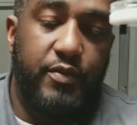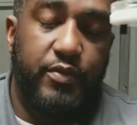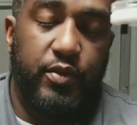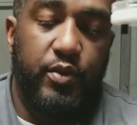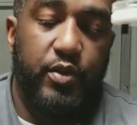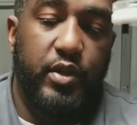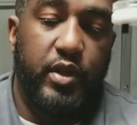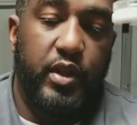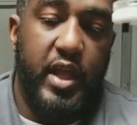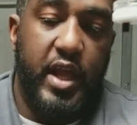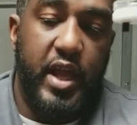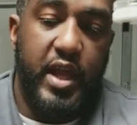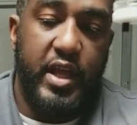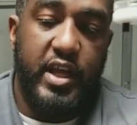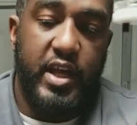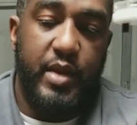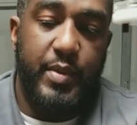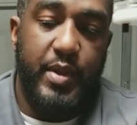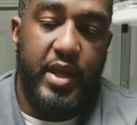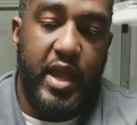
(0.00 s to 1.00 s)
effluent
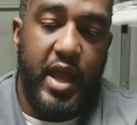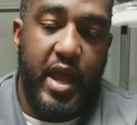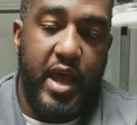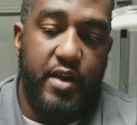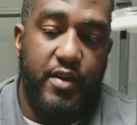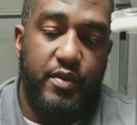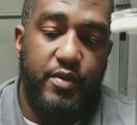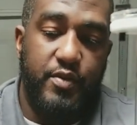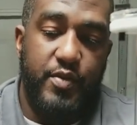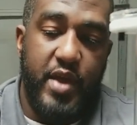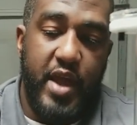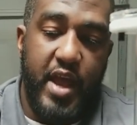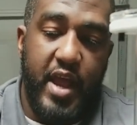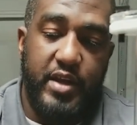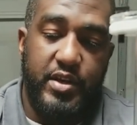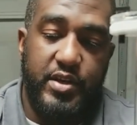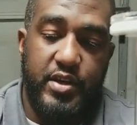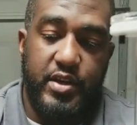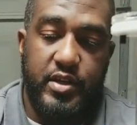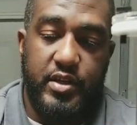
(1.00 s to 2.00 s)
line coming out of the
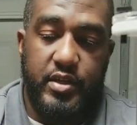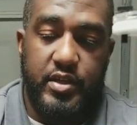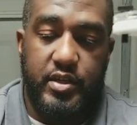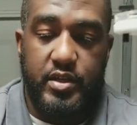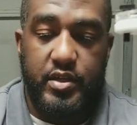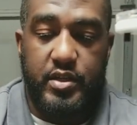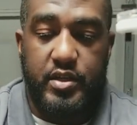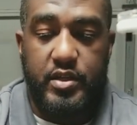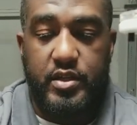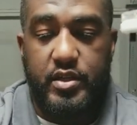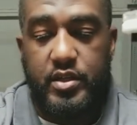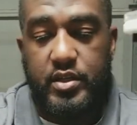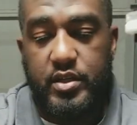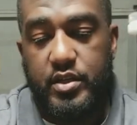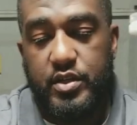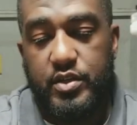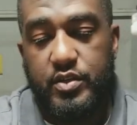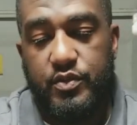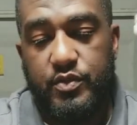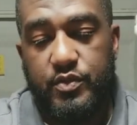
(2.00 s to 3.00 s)
reactor
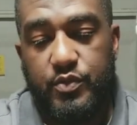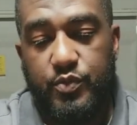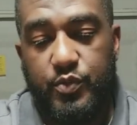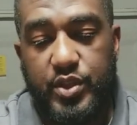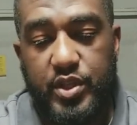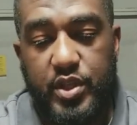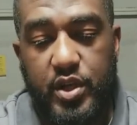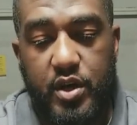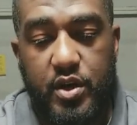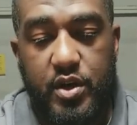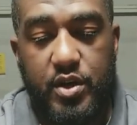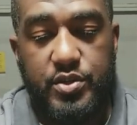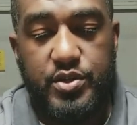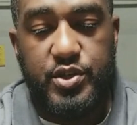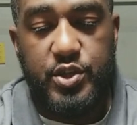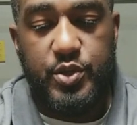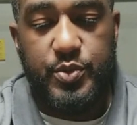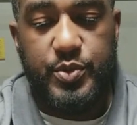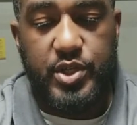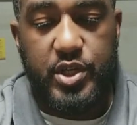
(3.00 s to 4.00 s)
with the RO
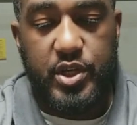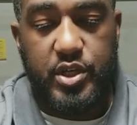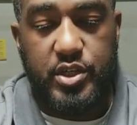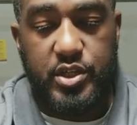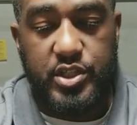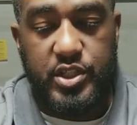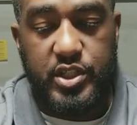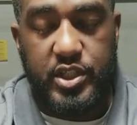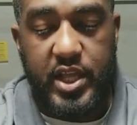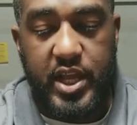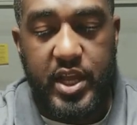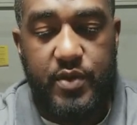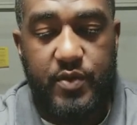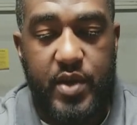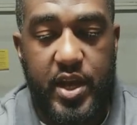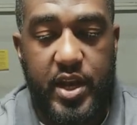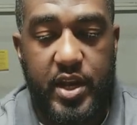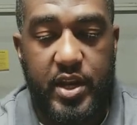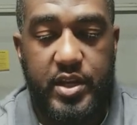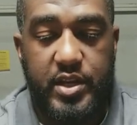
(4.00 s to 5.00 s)
tube is going to just
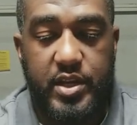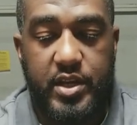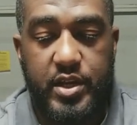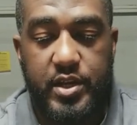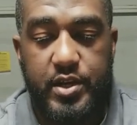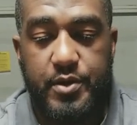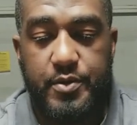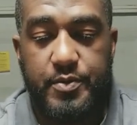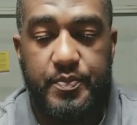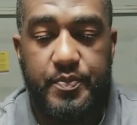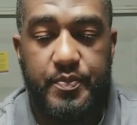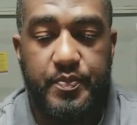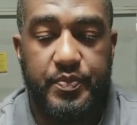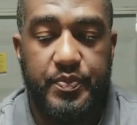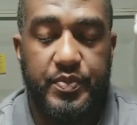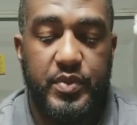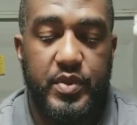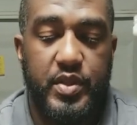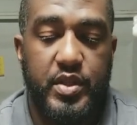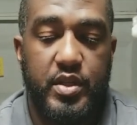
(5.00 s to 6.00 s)
slide right in here,
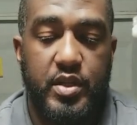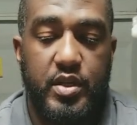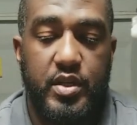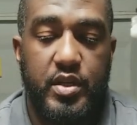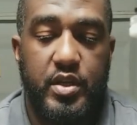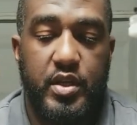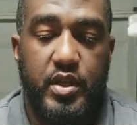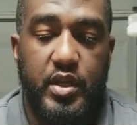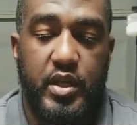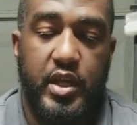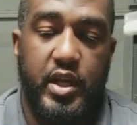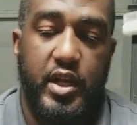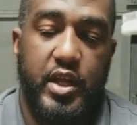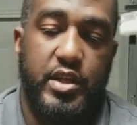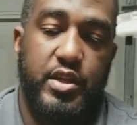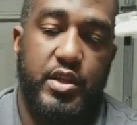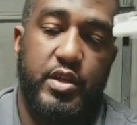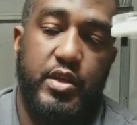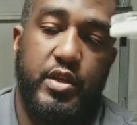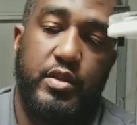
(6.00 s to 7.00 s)
and
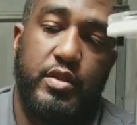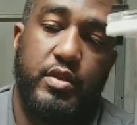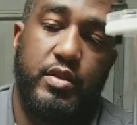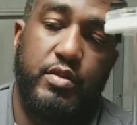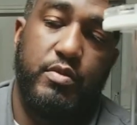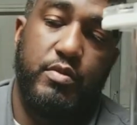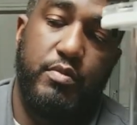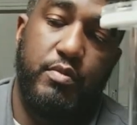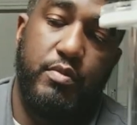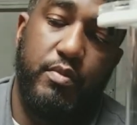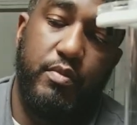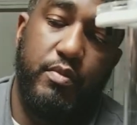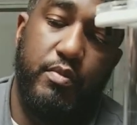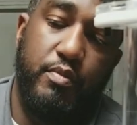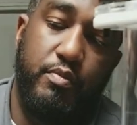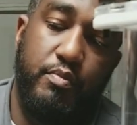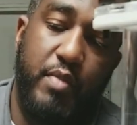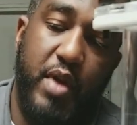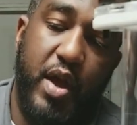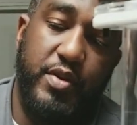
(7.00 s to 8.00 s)
then you
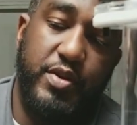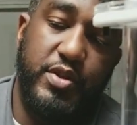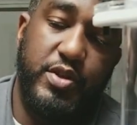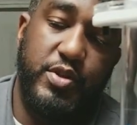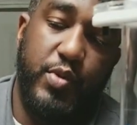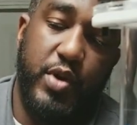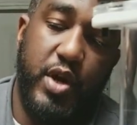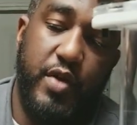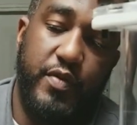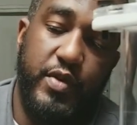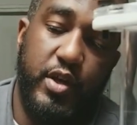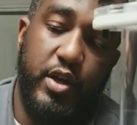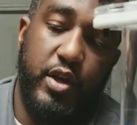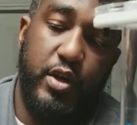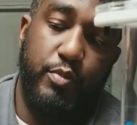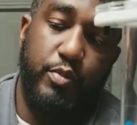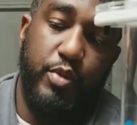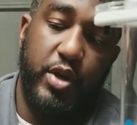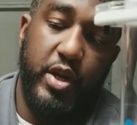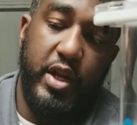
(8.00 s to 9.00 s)
mount it to wherever you're
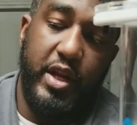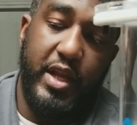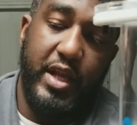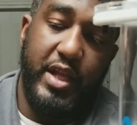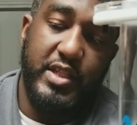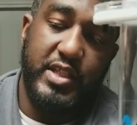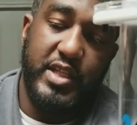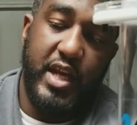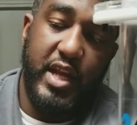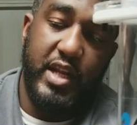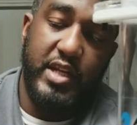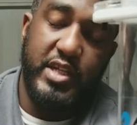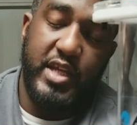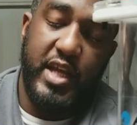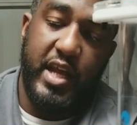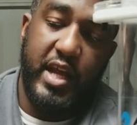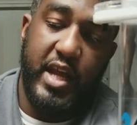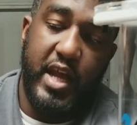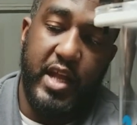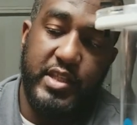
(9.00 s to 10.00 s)
going to put it, inside the
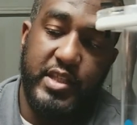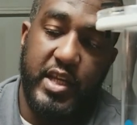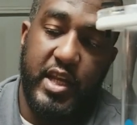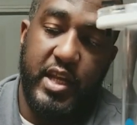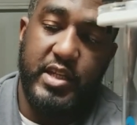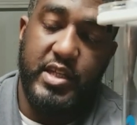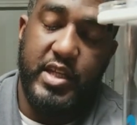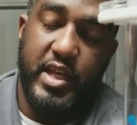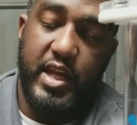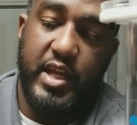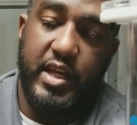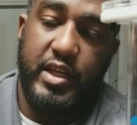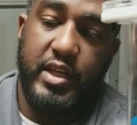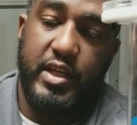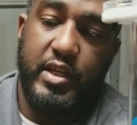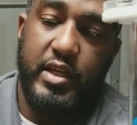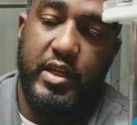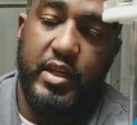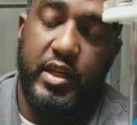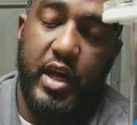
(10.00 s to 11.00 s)
tank, outside the
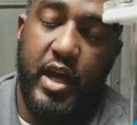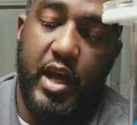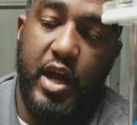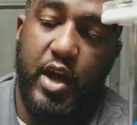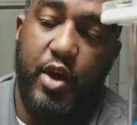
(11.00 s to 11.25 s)
tank,